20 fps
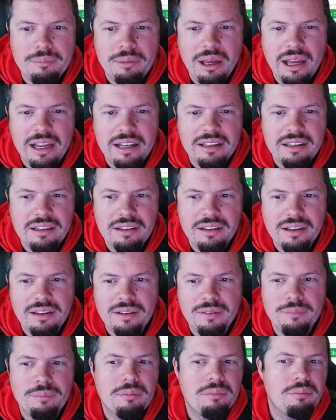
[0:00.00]
and
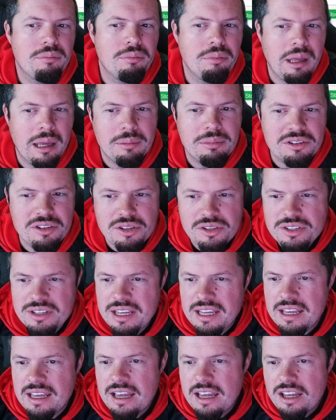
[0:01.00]
be able to
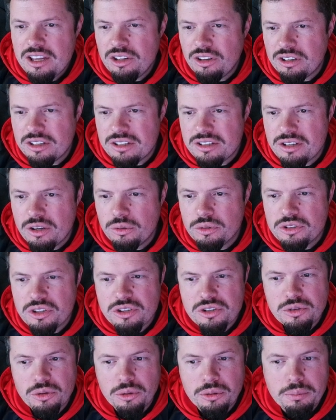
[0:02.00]
see. You can also
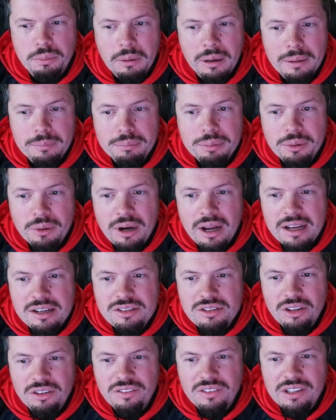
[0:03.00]
sort by
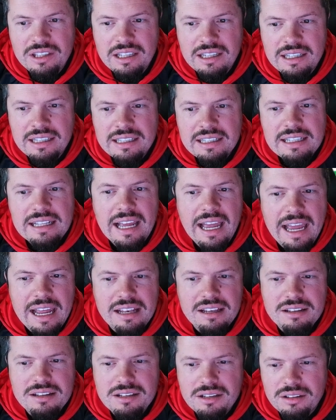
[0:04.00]
price over here
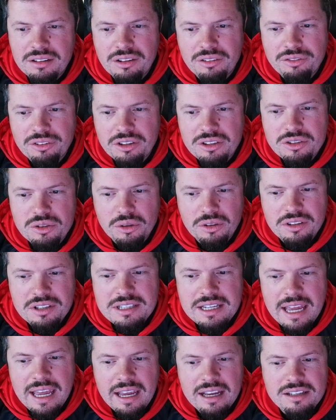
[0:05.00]
and different sort of
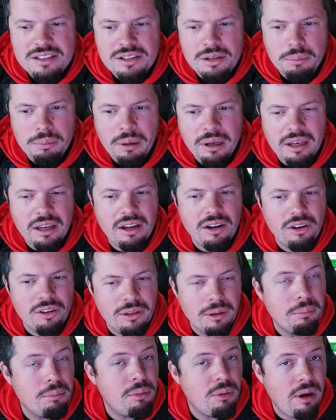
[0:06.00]
tags depending on
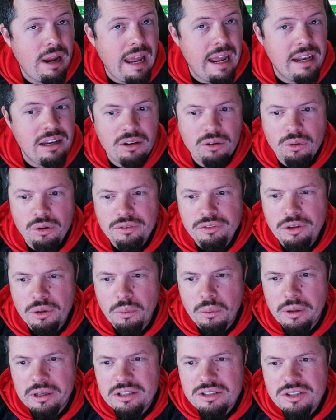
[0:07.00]
the brand, or if you
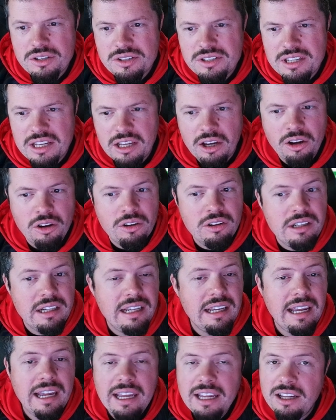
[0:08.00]
want to see
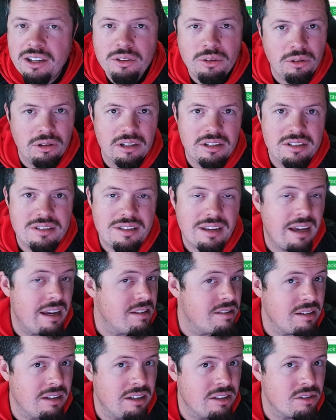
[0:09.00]
only air coolers
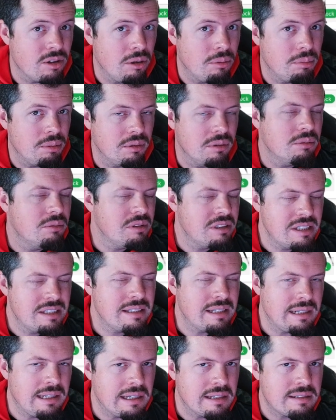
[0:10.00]
as an example, which is
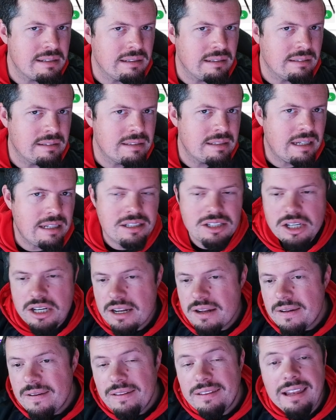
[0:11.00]
a nice little touch.
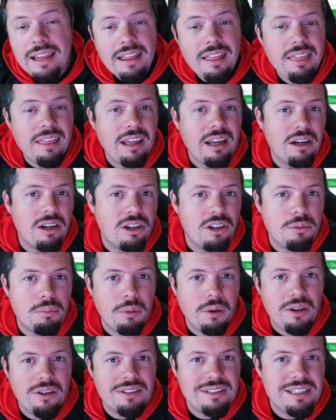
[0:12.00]
Another thing I've got to
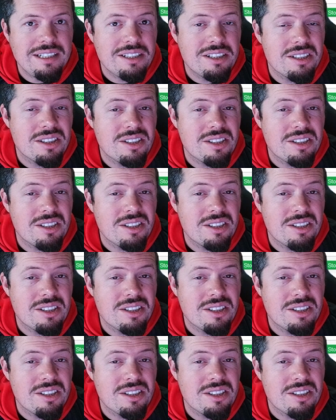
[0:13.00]
bring your attention